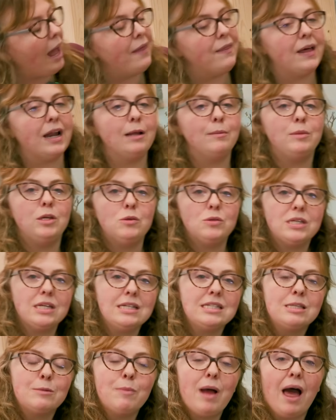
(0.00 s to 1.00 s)
and then I'm
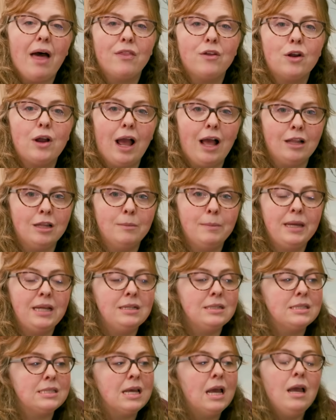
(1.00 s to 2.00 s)
using some other
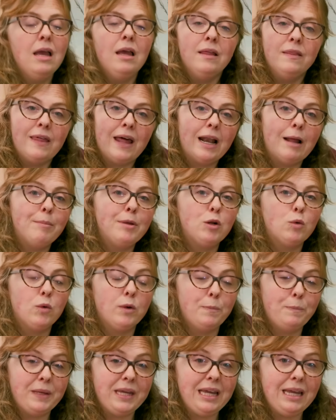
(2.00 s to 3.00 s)
elements that I'm gonna
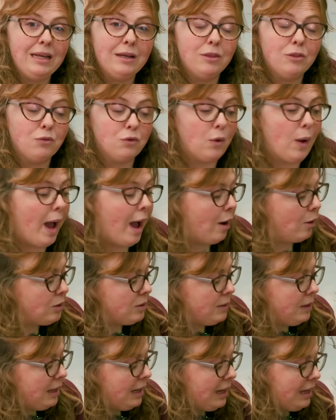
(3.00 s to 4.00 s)
repeat throughout.
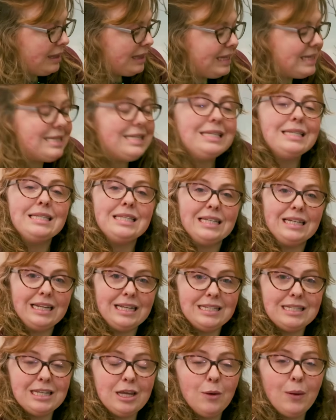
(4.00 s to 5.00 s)
This is
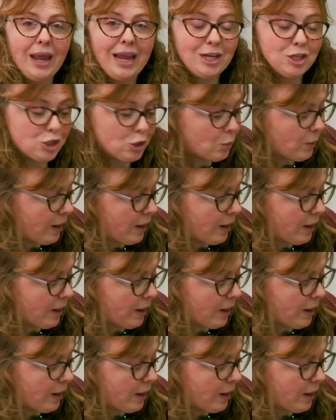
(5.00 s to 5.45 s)
Senecio Angel